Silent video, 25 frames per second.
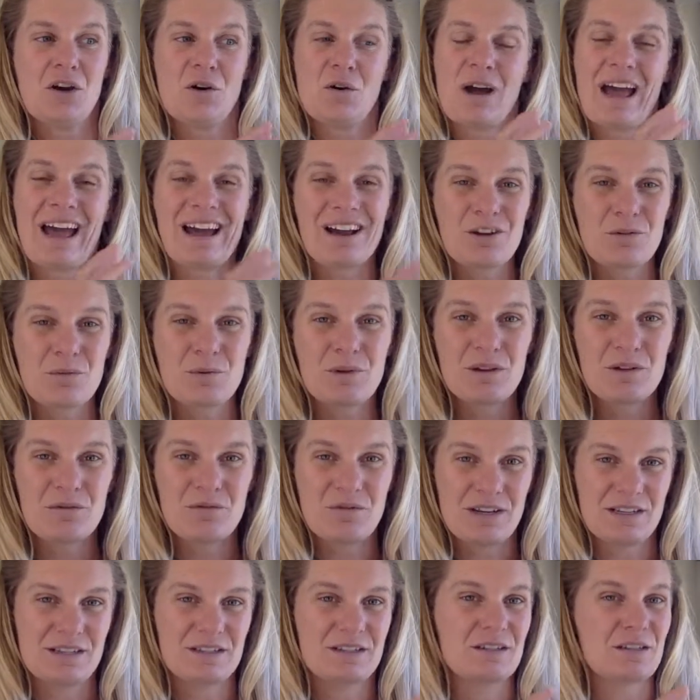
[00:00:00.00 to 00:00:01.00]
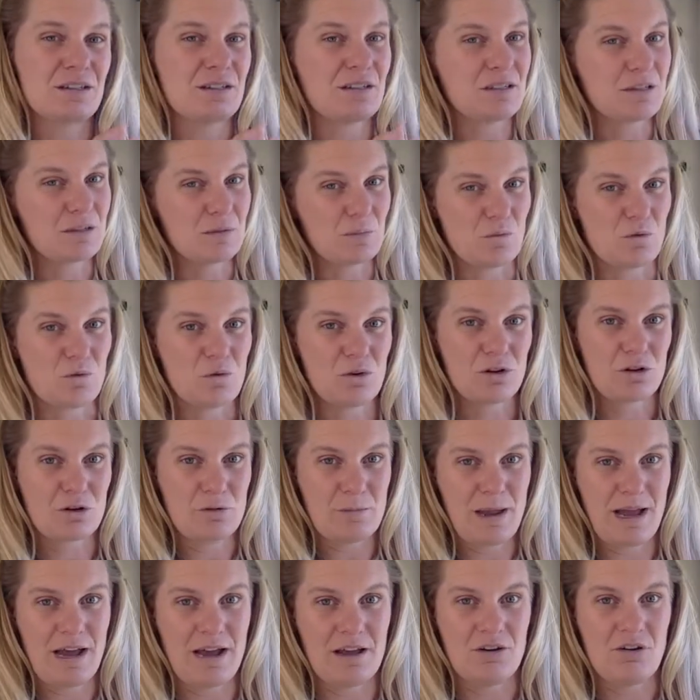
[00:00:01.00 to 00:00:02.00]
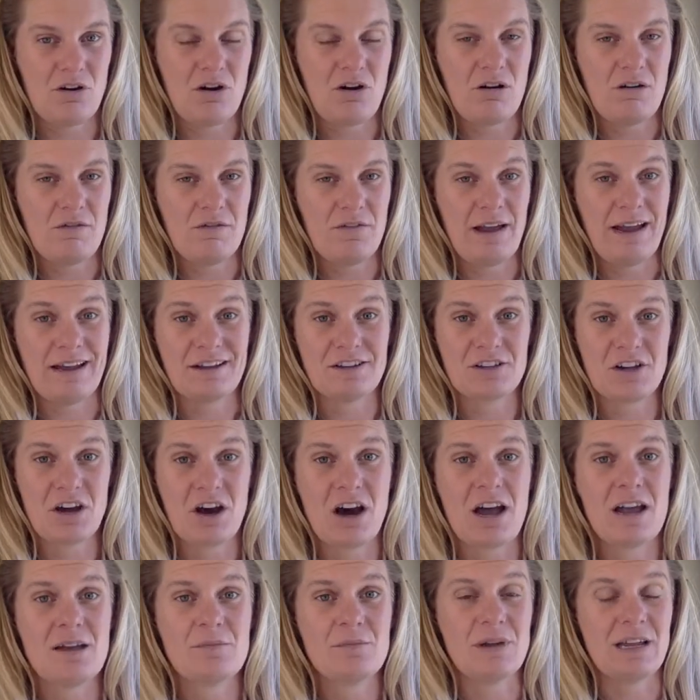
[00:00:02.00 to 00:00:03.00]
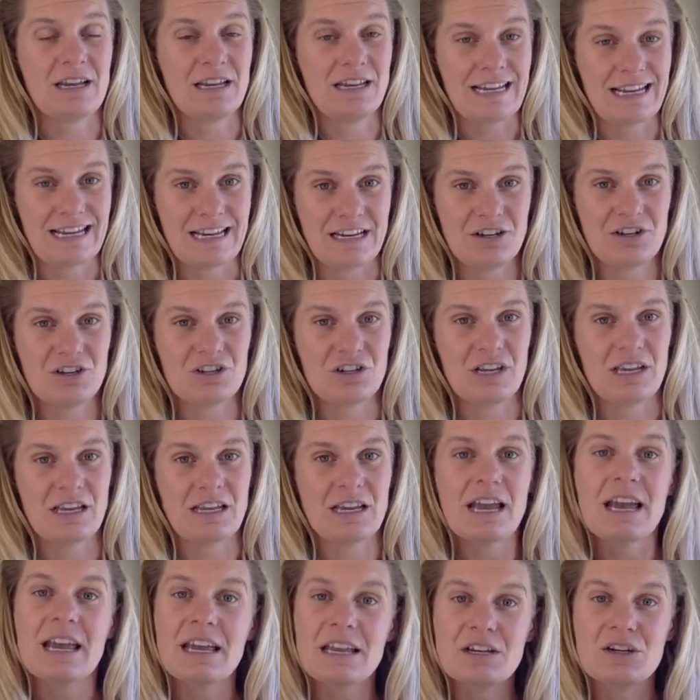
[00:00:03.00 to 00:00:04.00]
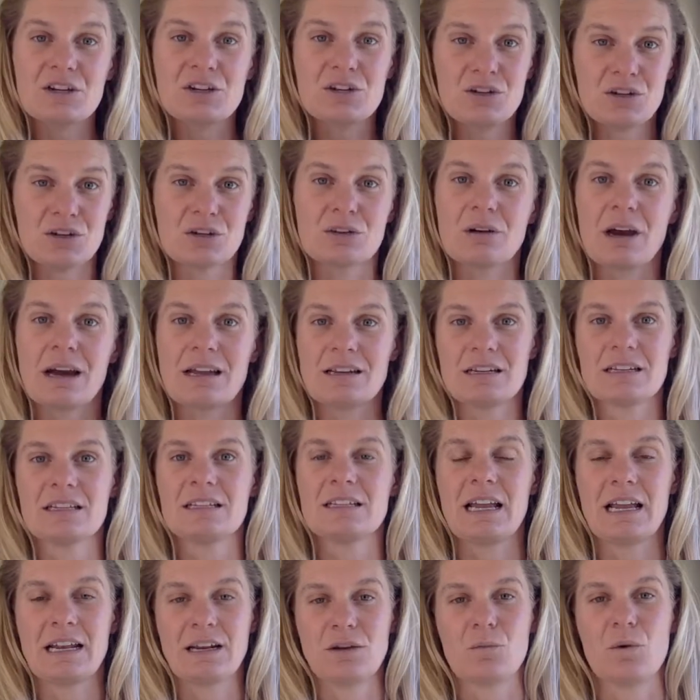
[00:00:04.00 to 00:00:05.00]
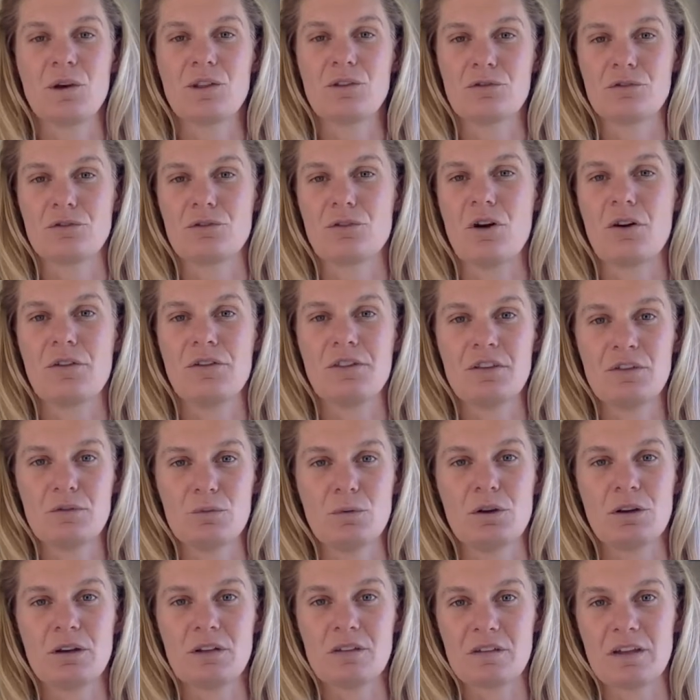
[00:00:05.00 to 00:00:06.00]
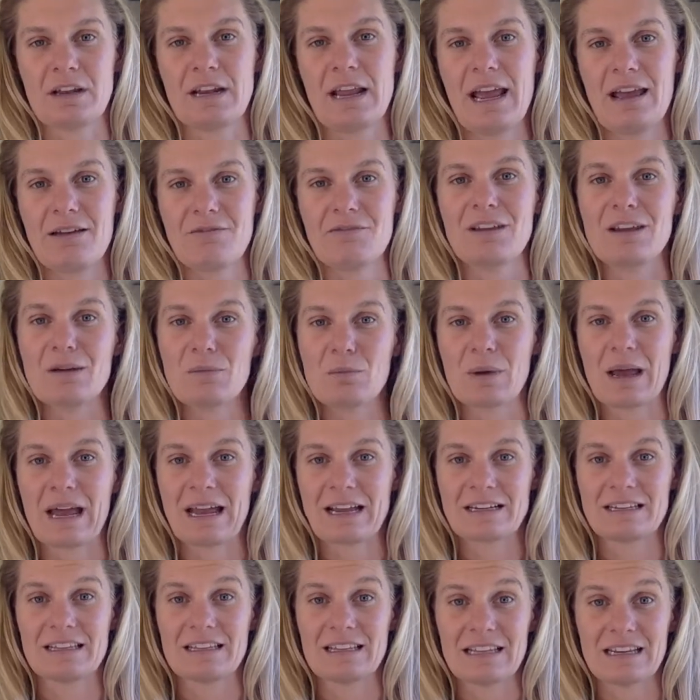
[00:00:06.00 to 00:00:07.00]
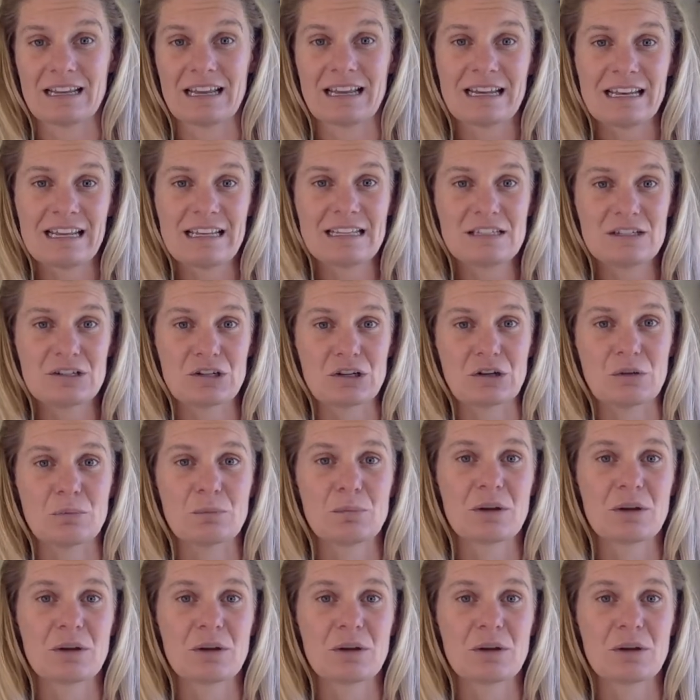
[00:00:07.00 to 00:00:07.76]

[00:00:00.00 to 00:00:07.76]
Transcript: how can we invest a smaller amount of our time and energy into understanding whether or not this work is going to have the impact that it needs to?